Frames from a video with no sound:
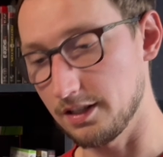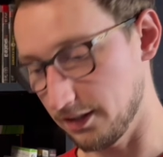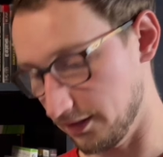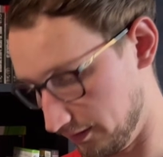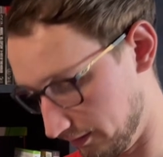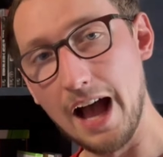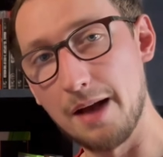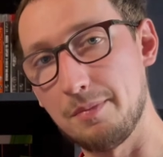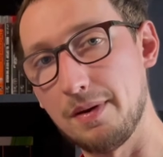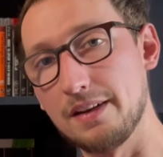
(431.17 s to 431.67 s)

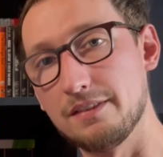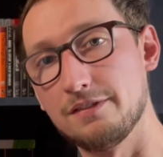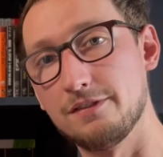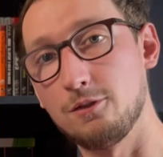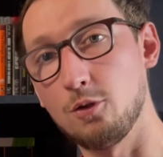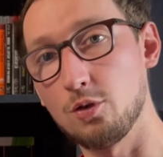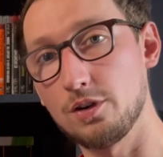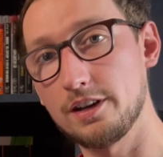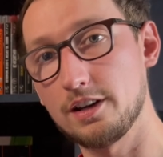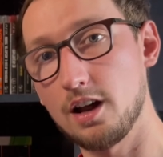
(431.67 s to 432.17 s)
I paid
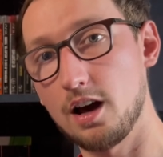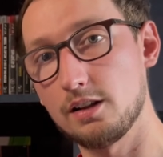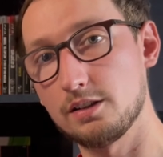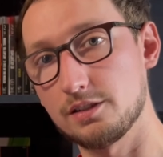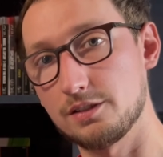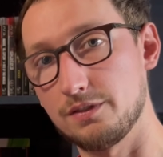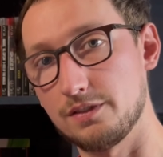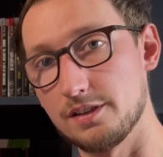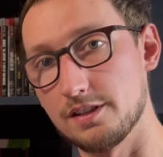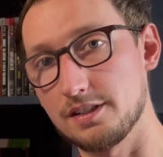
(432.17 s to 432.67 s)
$40
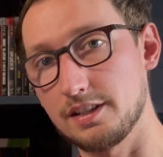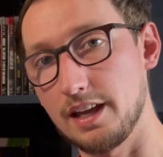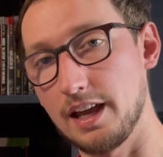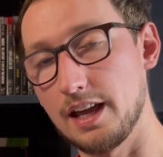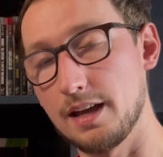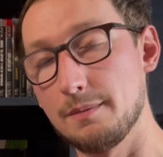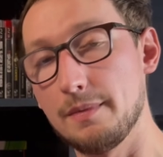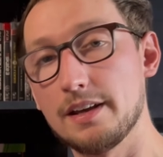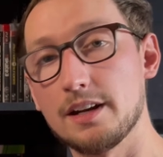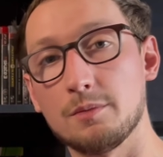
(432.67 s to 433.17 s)
for this game,
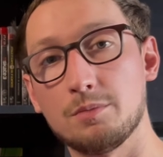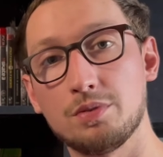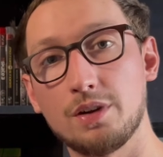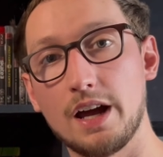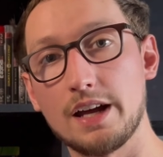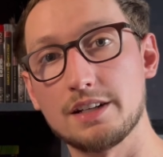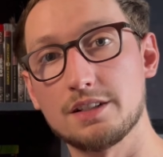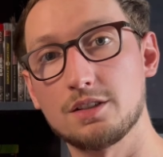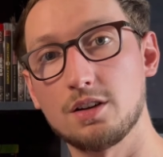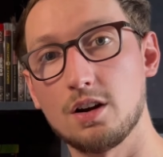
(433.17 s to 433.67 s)
and a
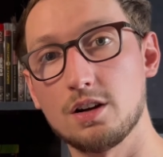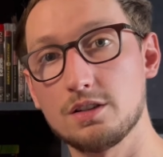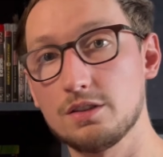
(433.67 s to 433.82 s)
price charge